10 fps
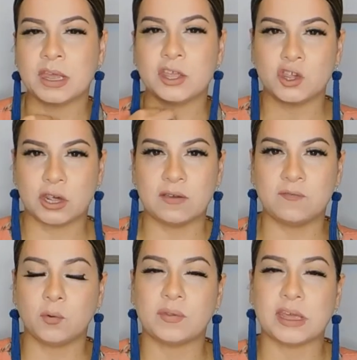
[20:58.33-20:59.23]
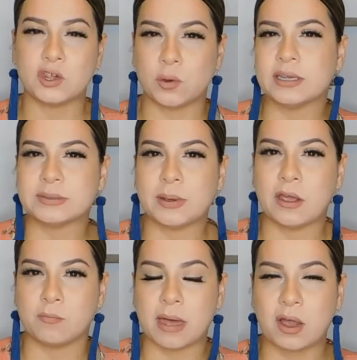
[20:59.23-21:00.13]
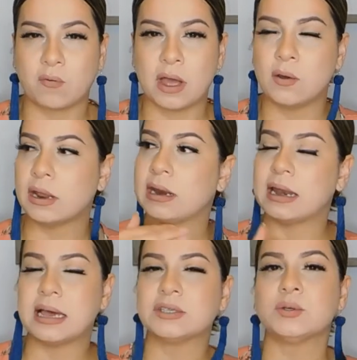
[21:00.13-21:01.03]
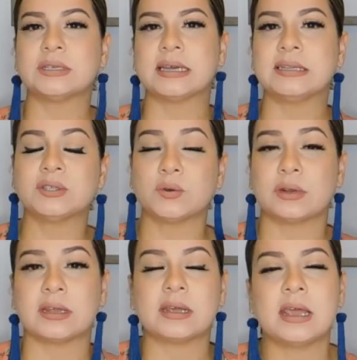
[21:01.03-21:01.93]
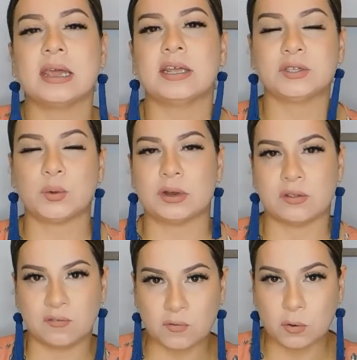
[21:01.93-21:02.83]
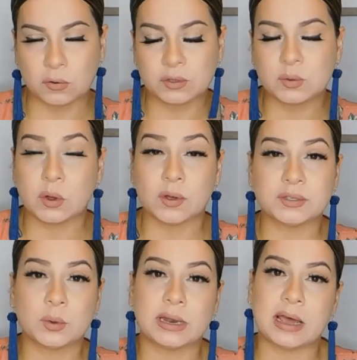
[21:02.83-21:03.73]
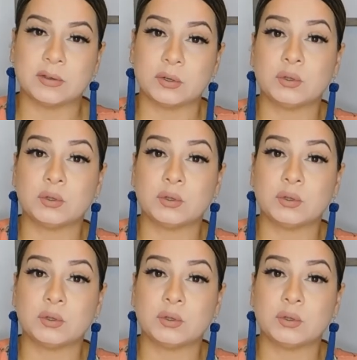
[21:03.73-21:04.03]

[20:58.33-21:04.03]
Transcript: GIF with a transparent background, and allows you to insert it into another photo. So it also allows you